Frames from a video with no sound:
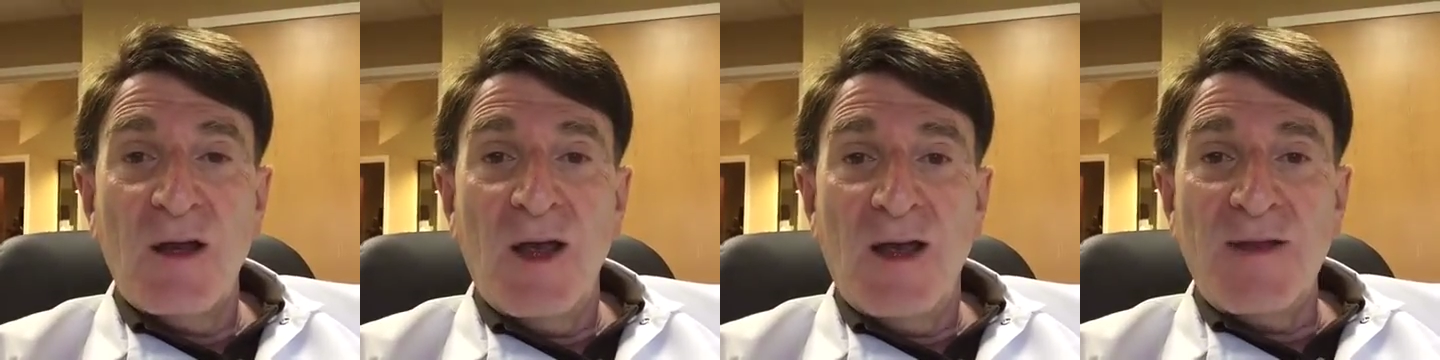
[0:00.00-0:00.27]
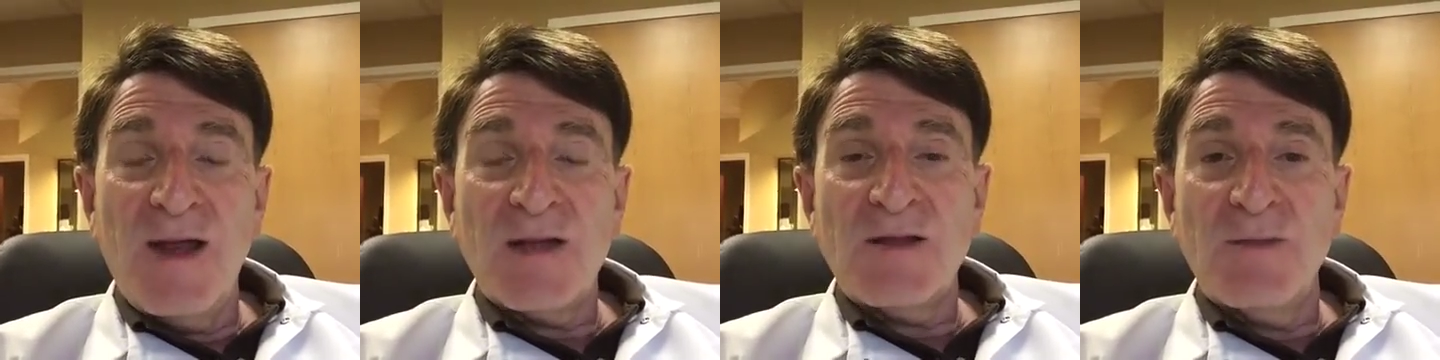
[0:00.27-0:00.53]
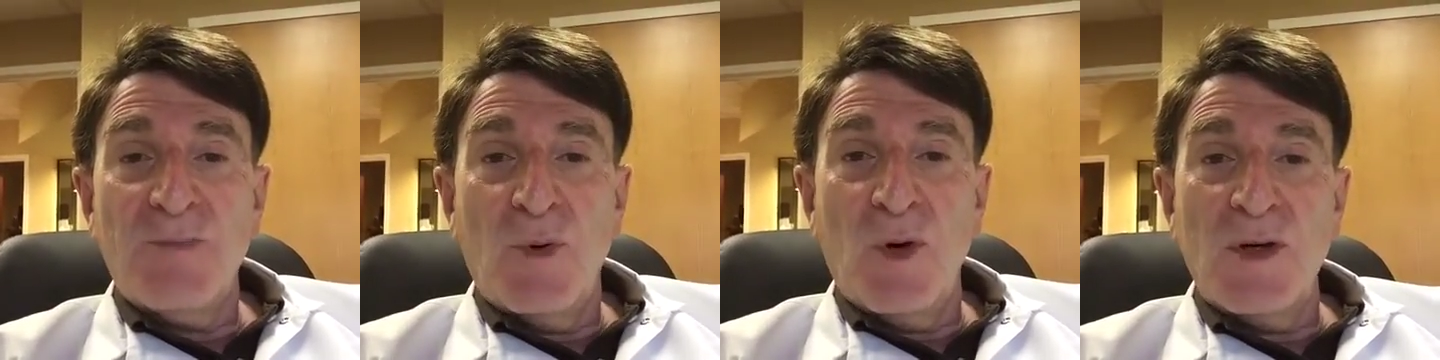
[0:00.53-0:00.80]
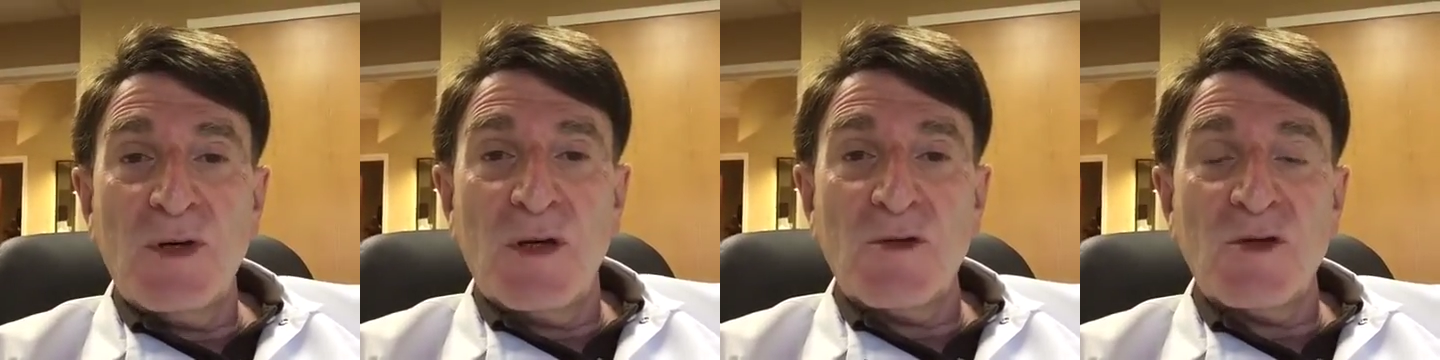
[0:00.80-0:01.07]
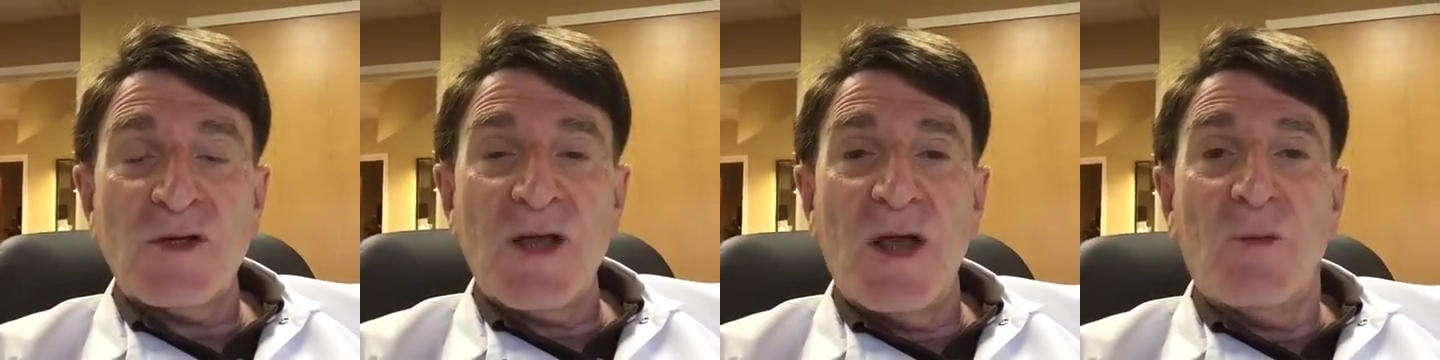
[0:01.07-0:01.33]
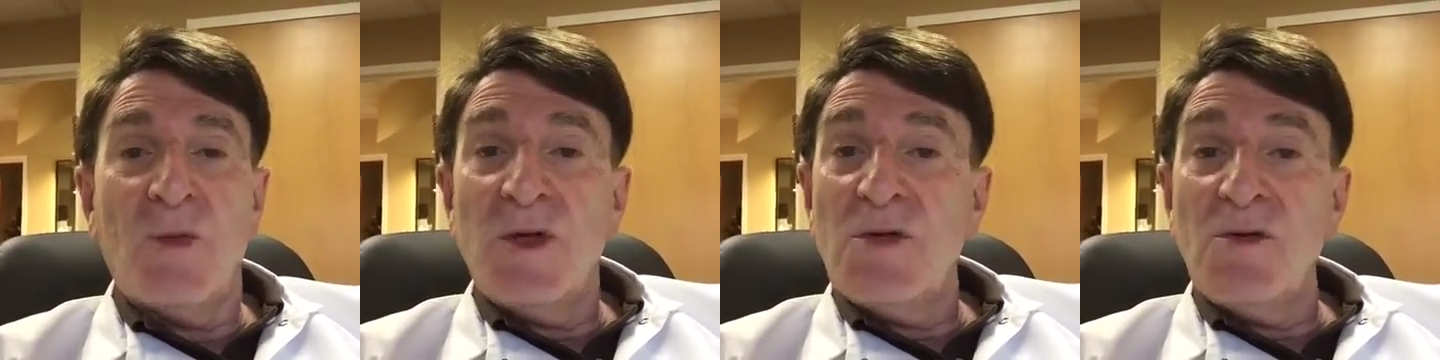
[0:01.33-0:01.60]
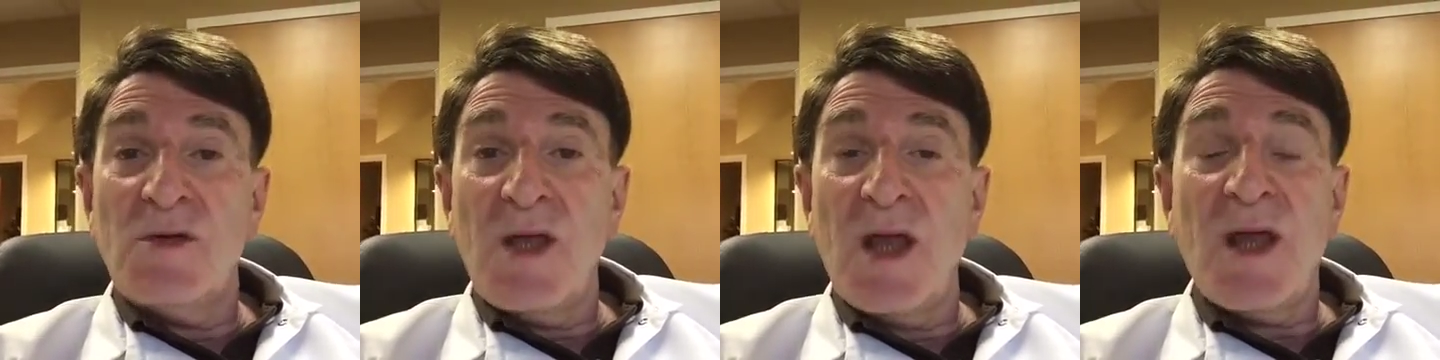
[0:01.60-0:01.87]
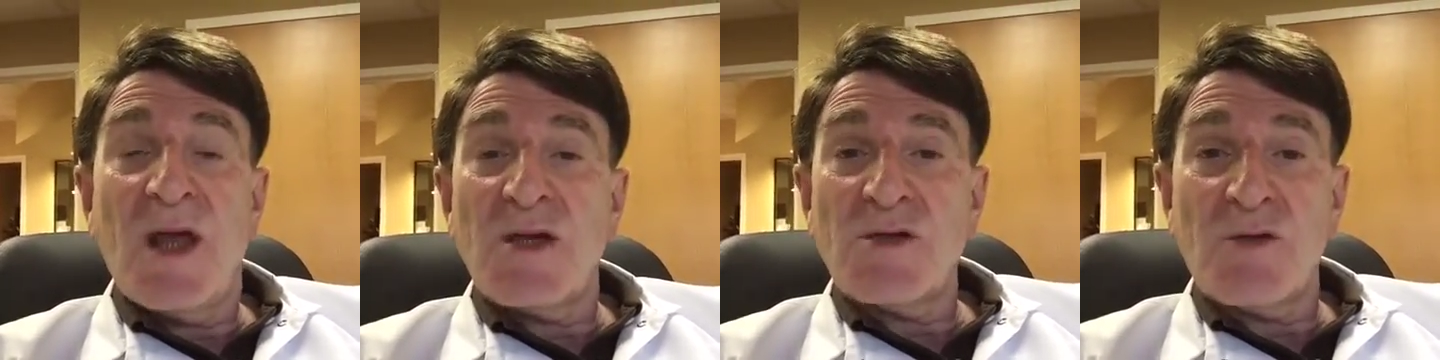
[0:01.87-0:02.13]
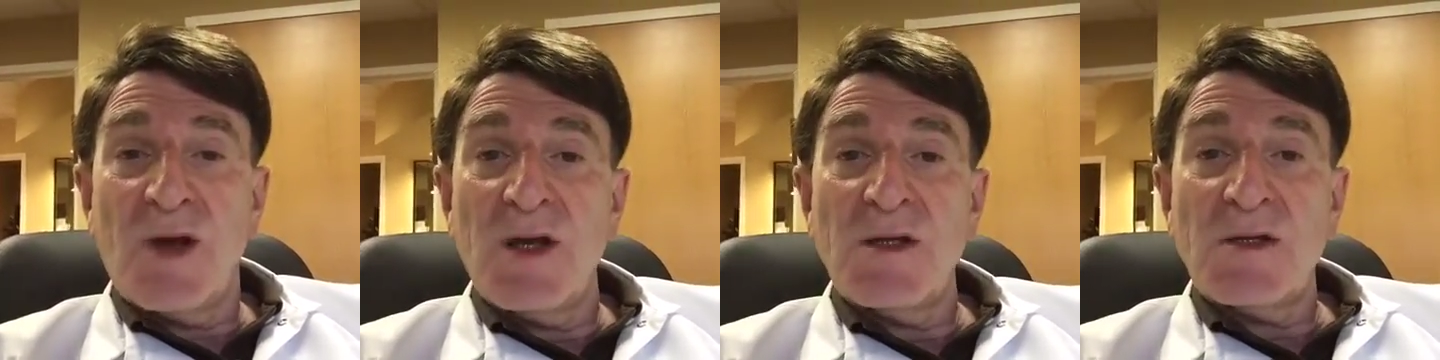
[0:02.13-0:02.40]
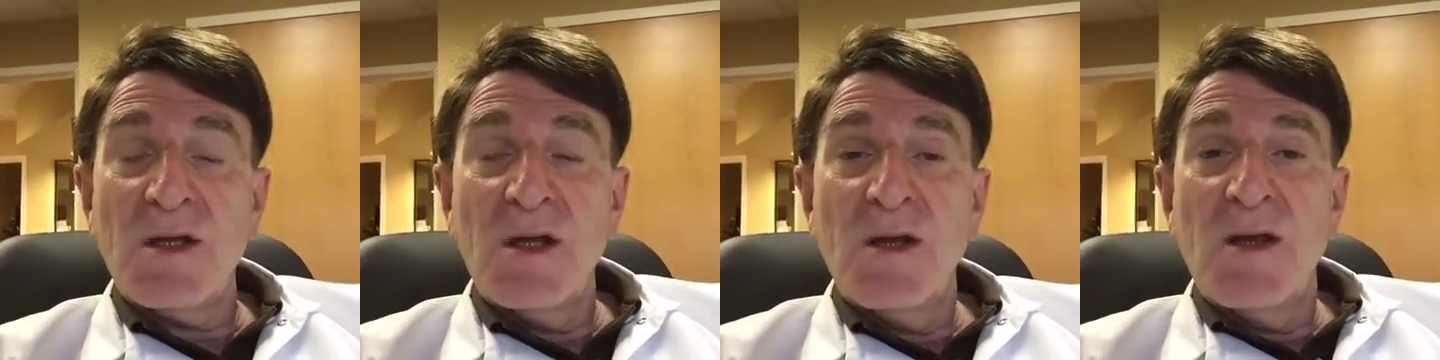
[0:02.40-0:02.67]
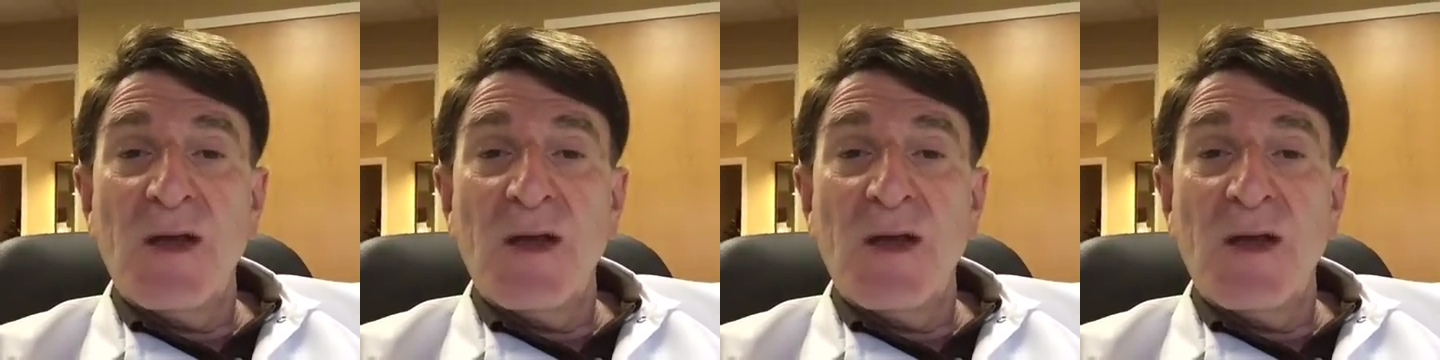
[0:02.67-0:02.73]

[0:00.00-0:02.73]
And that's important to understand. We do take x-rays.